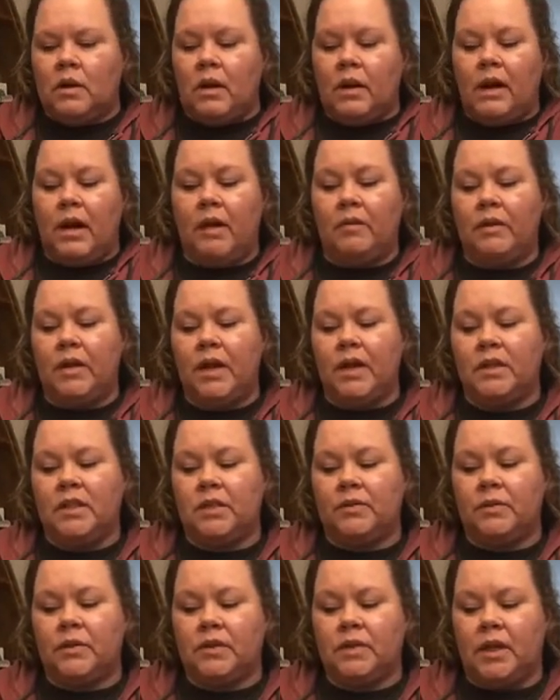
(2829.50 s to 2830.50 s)
every day except
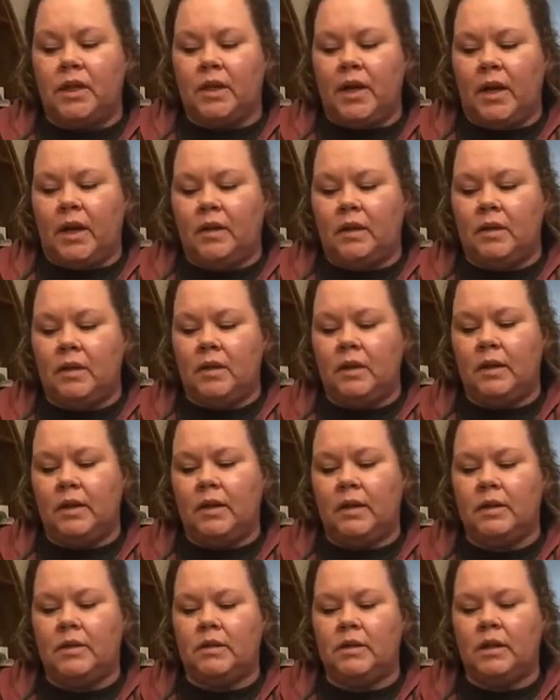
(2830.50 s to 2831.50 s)
for Sunday.
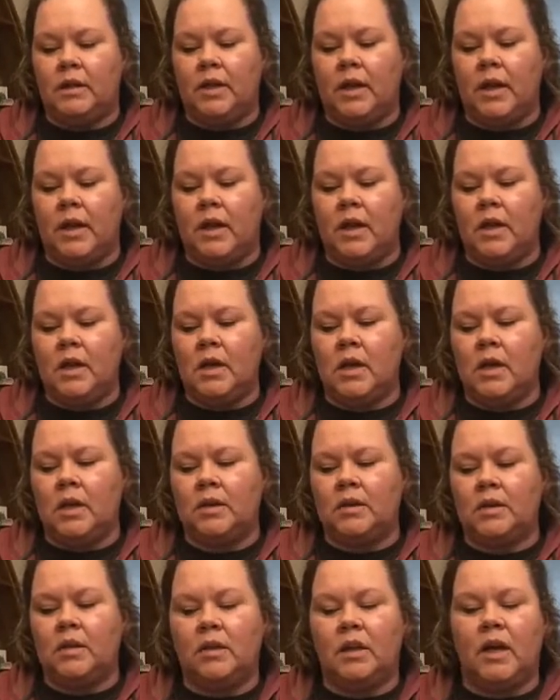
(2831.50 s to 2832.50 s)
Sunday,
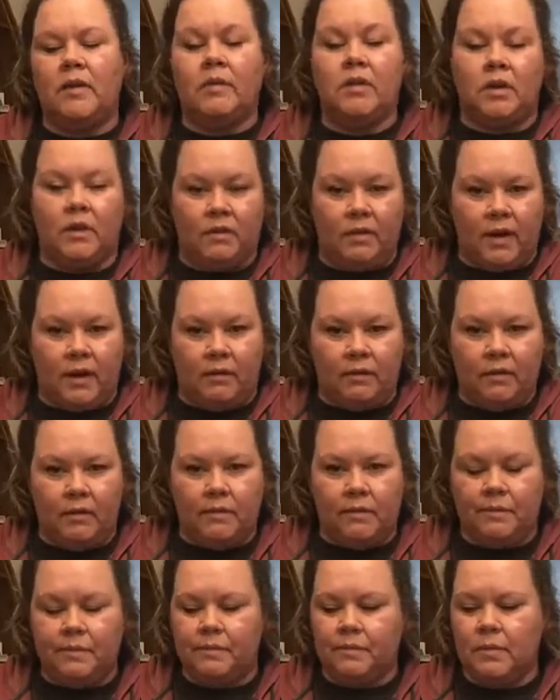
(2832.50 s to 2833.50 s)
it's 11 to 5.
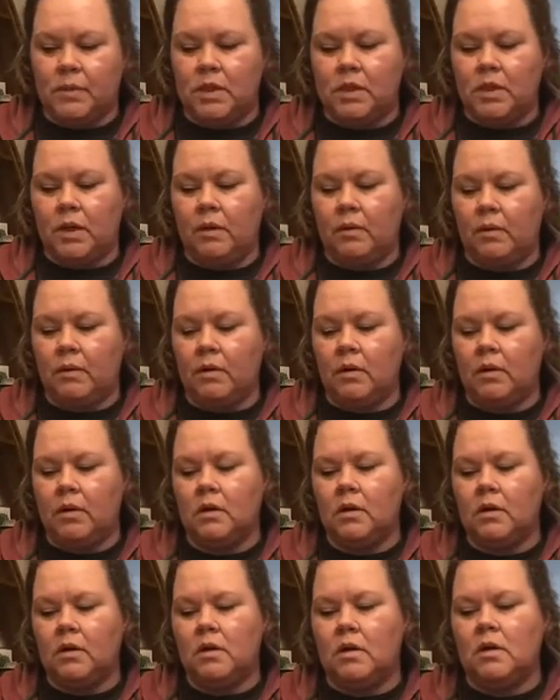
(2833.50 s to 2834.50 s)
So
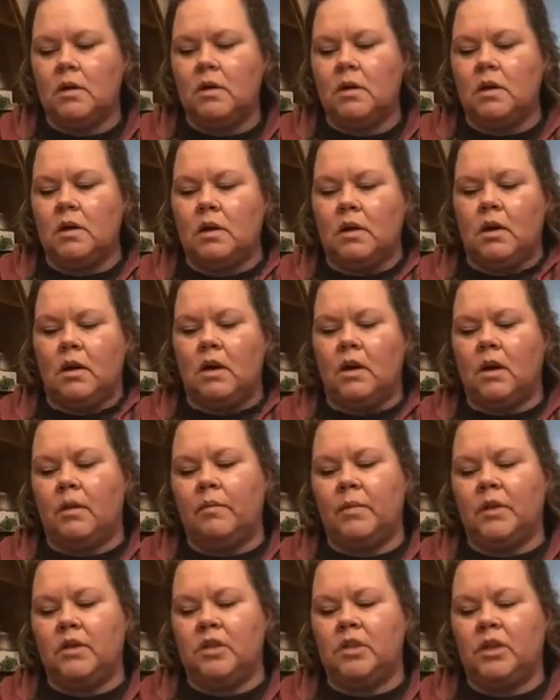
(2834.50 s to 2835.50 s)

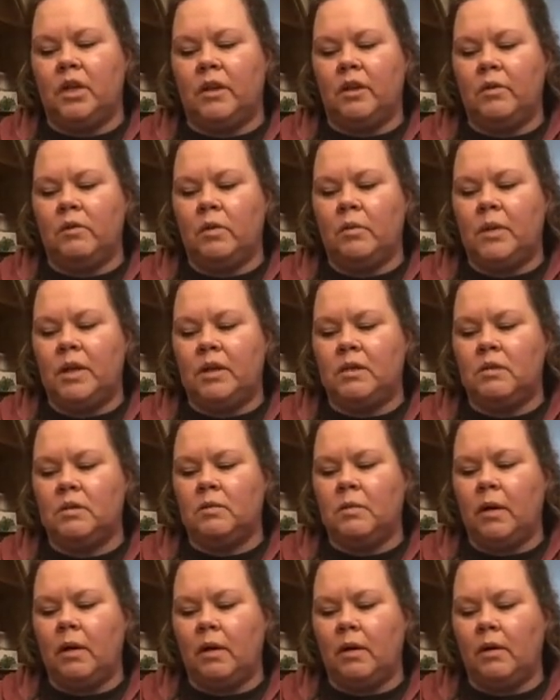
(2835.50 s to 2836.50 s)
Shelly will be in
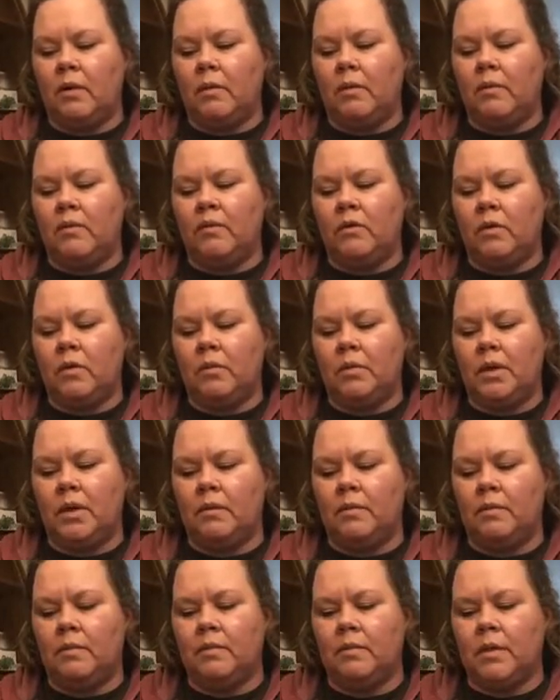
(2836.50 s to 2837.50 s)
tomorrow for me.
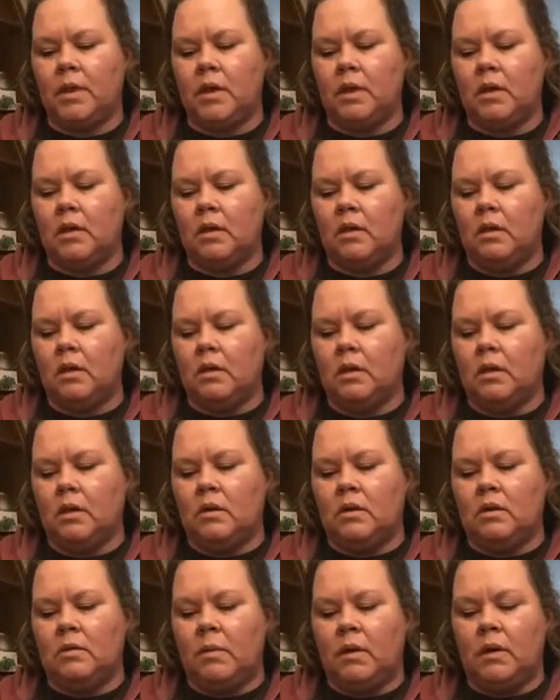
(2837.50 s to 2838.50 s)

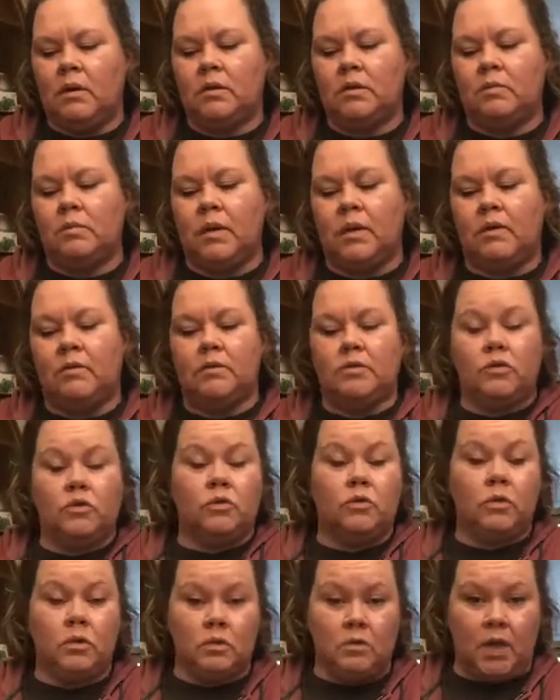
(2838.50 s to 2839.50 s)
Tomorrow's my
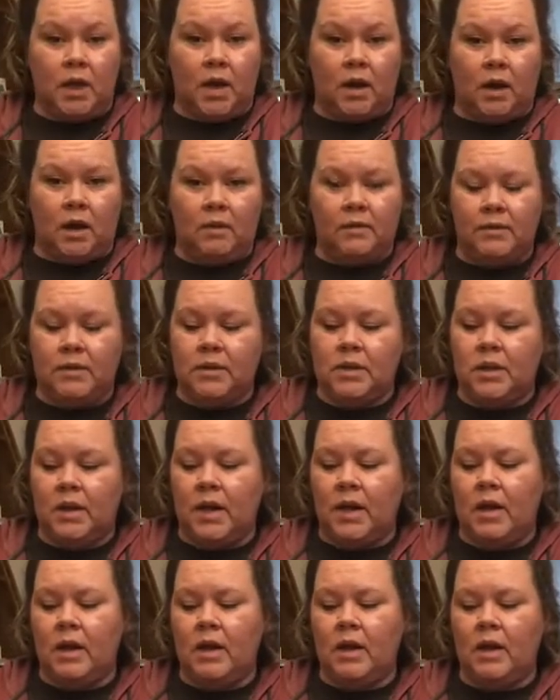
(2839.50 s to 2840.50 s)
true day off.
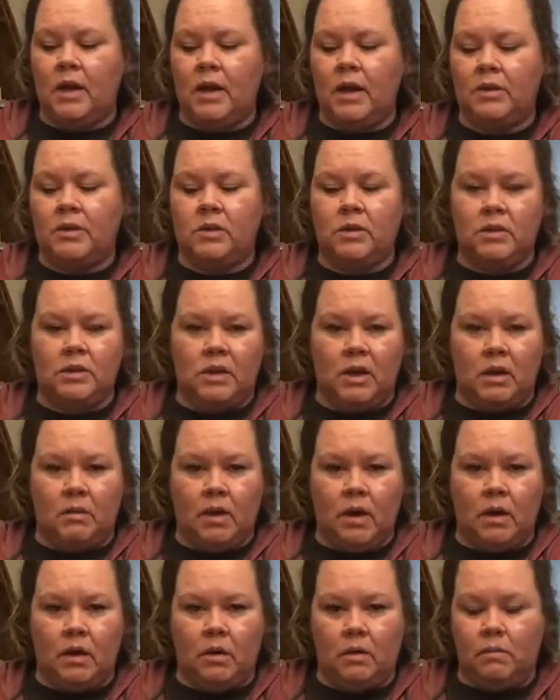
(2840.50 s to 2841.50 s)
Today, as you can tell, I'm at
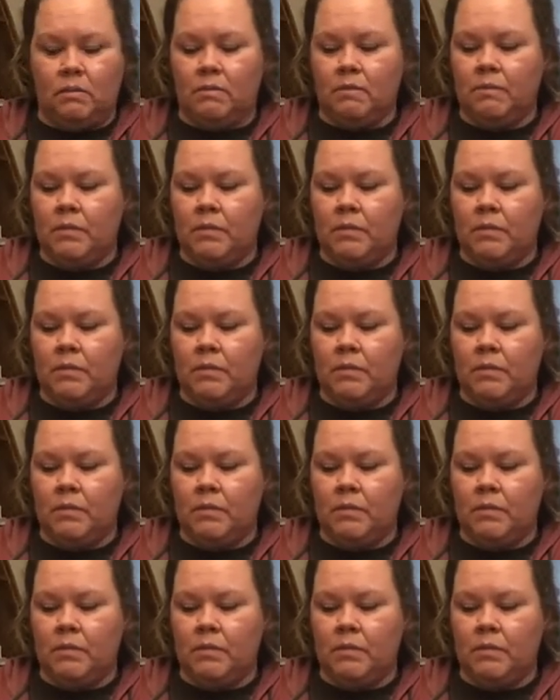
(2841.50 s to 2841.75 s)
home.